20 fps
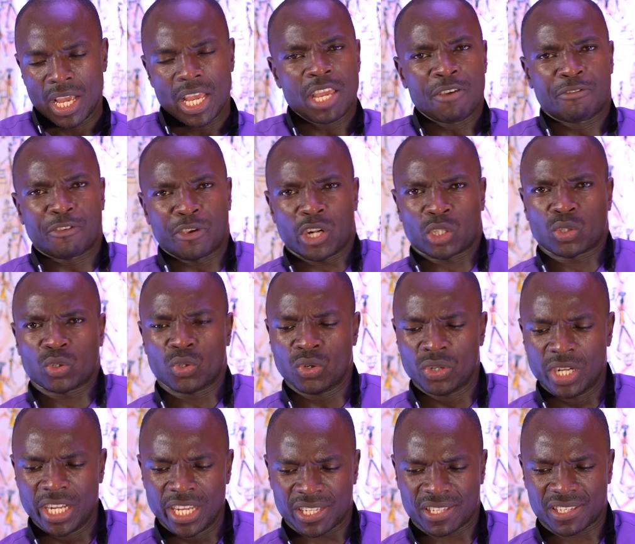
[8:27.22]
If you are to
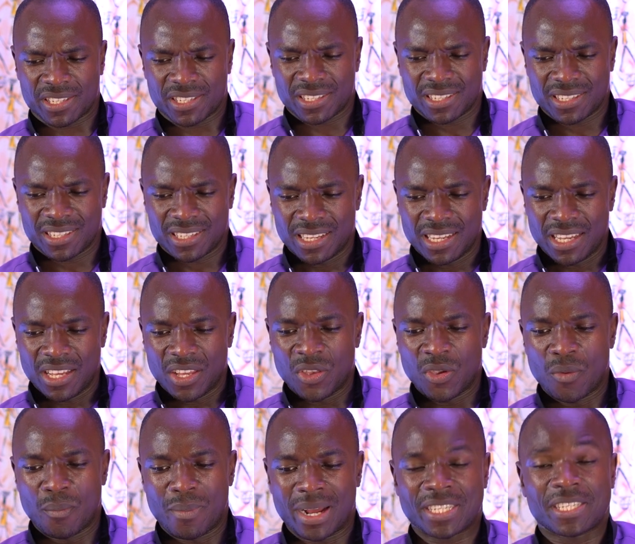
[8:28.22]
do this,
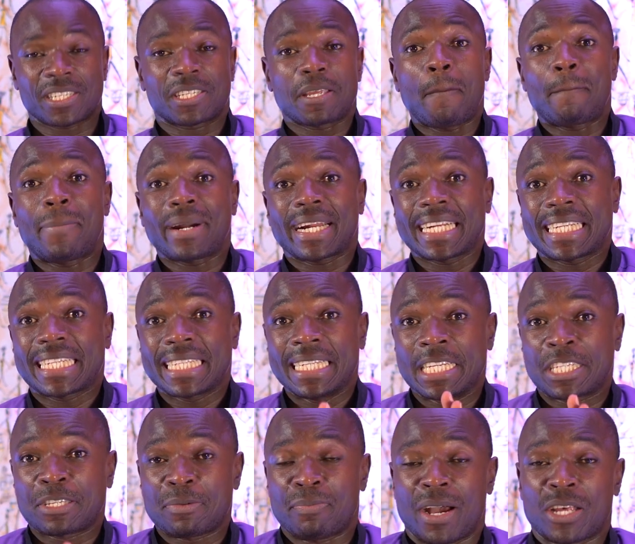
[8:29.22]
you must separate
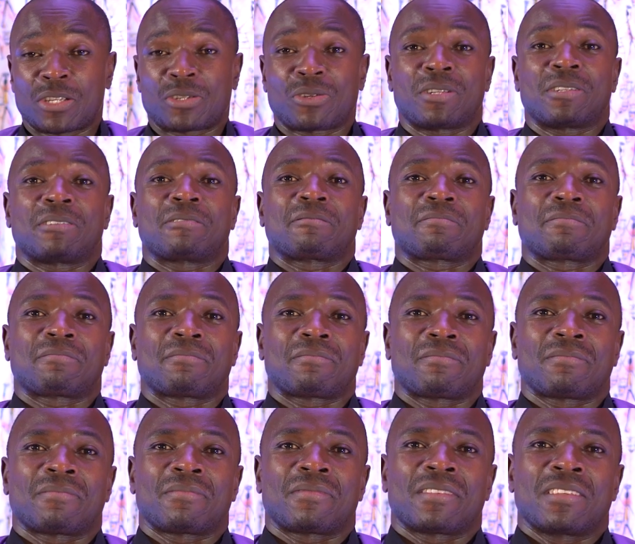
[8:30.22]
this person
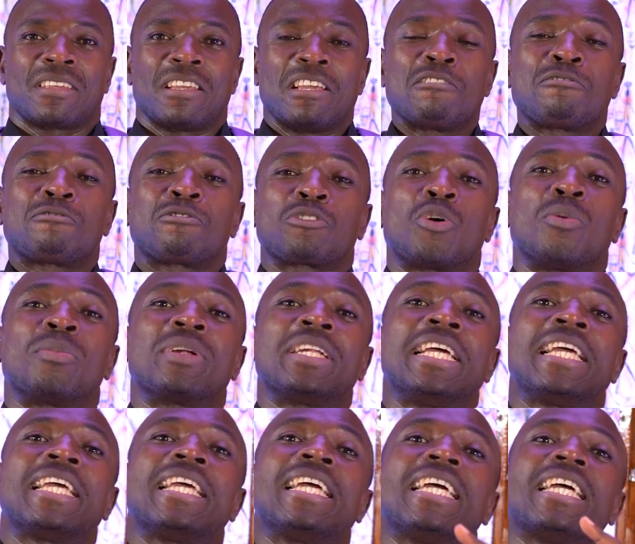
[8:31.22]
from
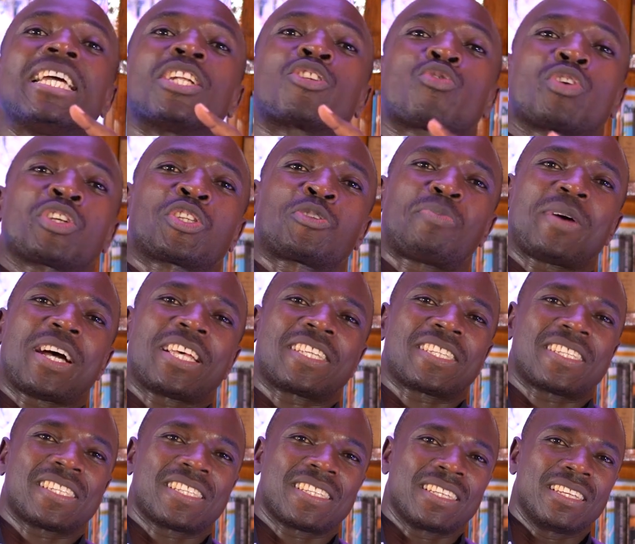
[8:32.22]
the
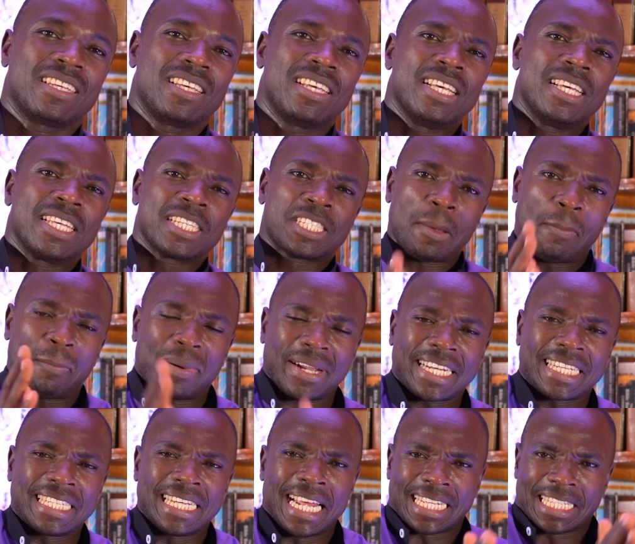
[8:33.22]
trespass.
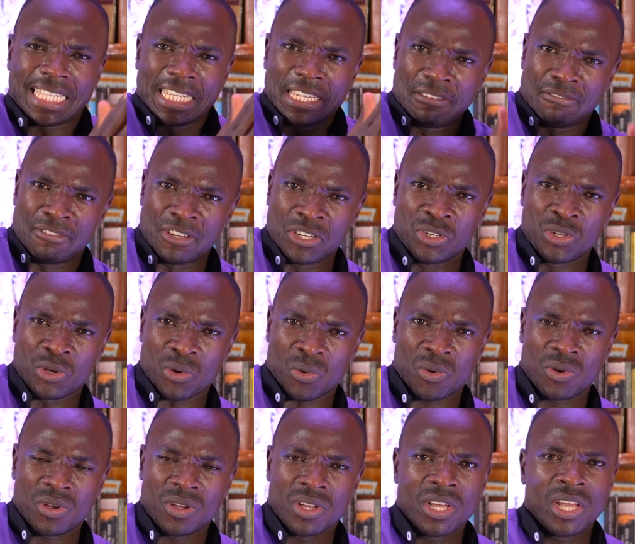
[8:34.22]
Separate that
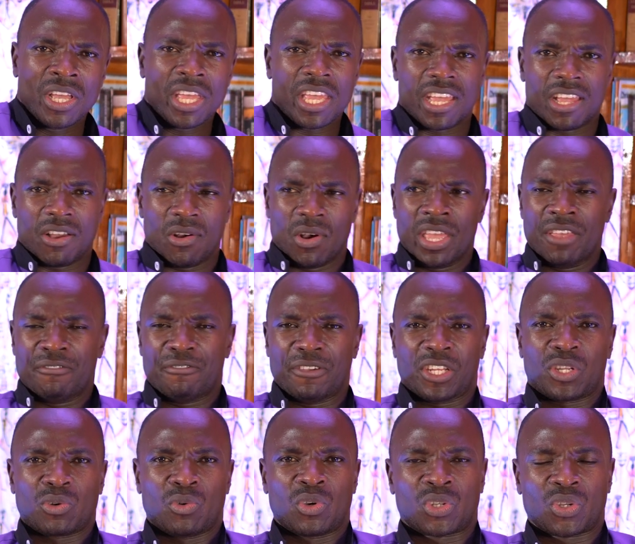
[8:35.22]
individual. If
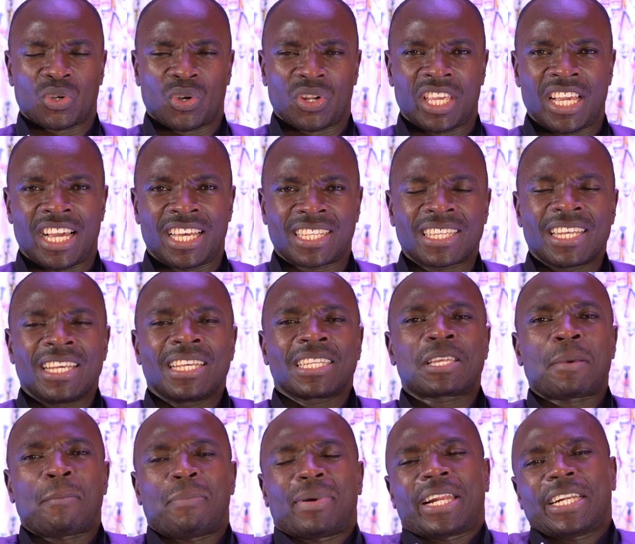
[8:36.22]
it was Rogers,
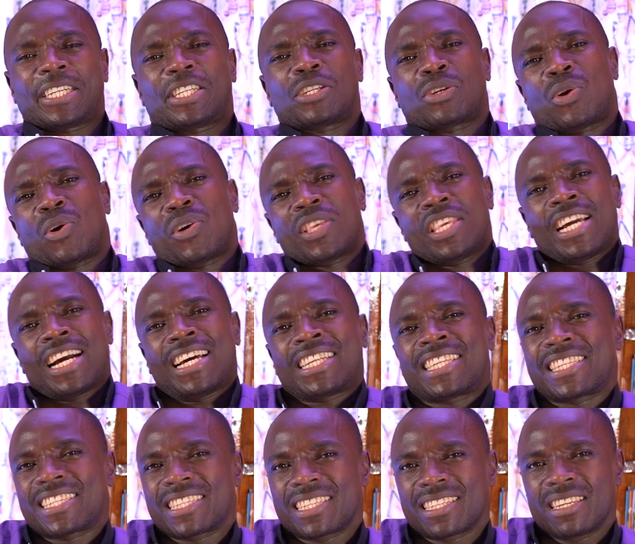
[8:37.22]
separate
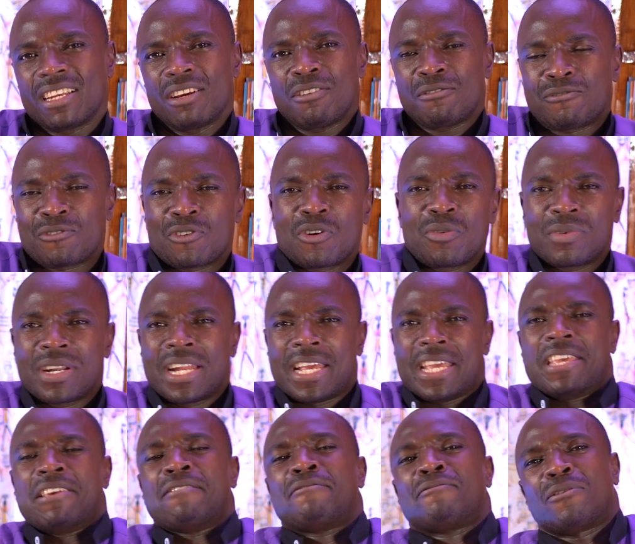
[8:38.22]
Rogers from
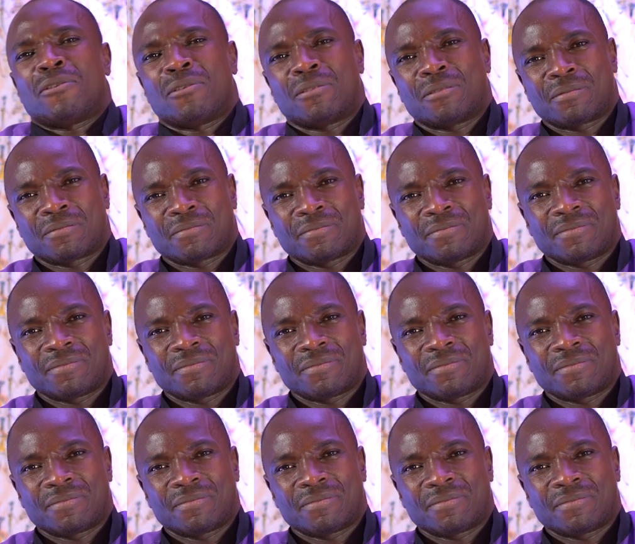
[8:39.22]
the evil.